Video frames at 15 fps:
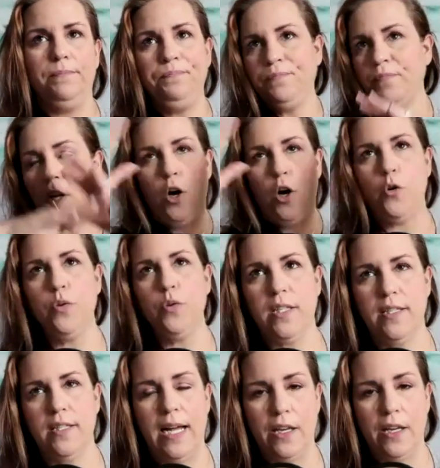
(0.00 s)
a host is
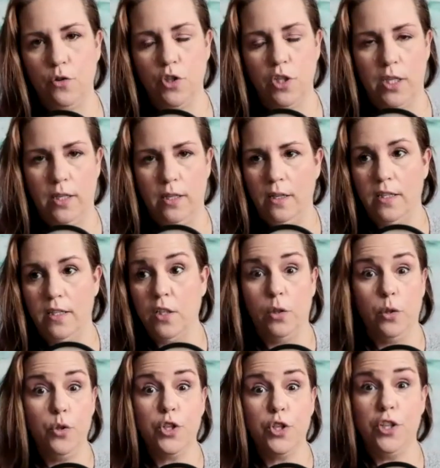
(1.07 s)
not usually a
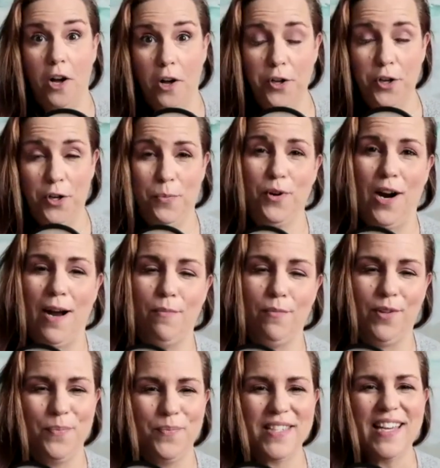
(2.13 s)
solution to all your
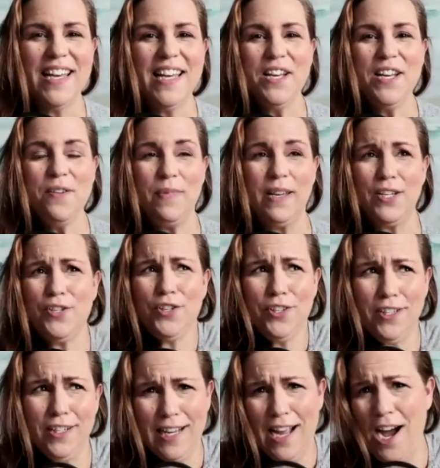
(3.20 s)
problems because you're
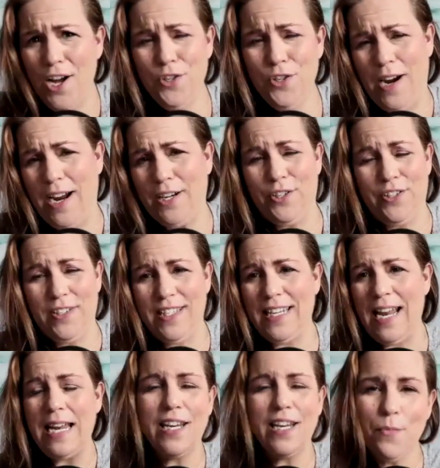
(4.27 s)
a contractor. It's
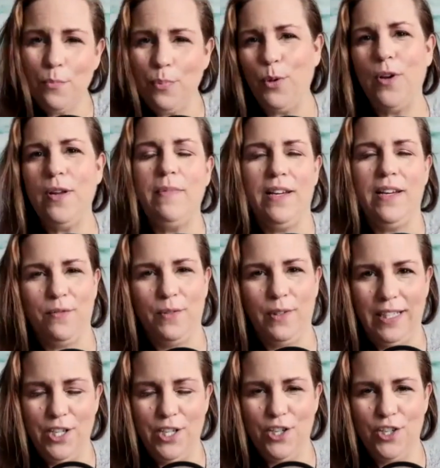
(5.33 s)
not an employment
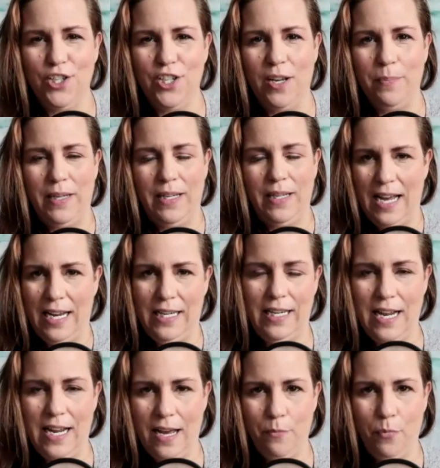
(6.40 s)
relationship in
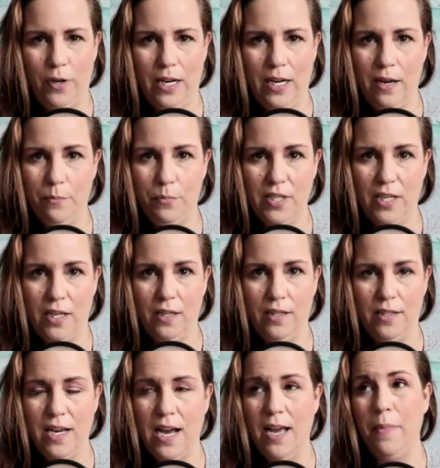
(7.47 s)
99.9% of the
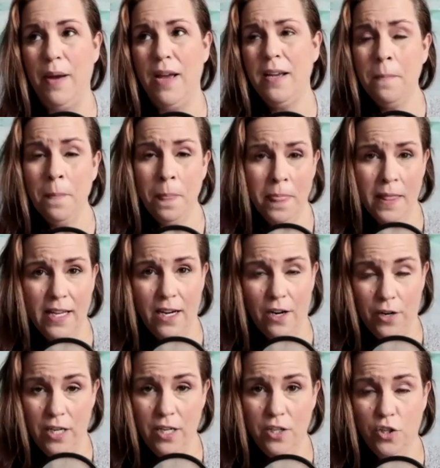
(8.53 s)
time in our
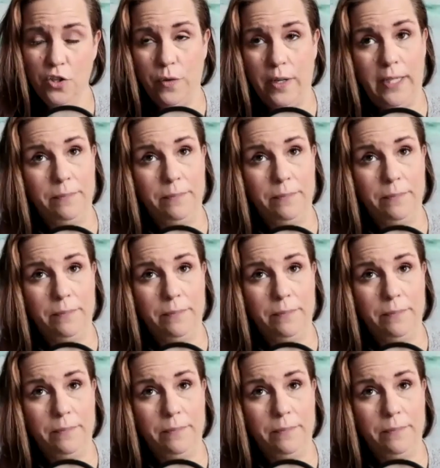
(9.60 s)
industry.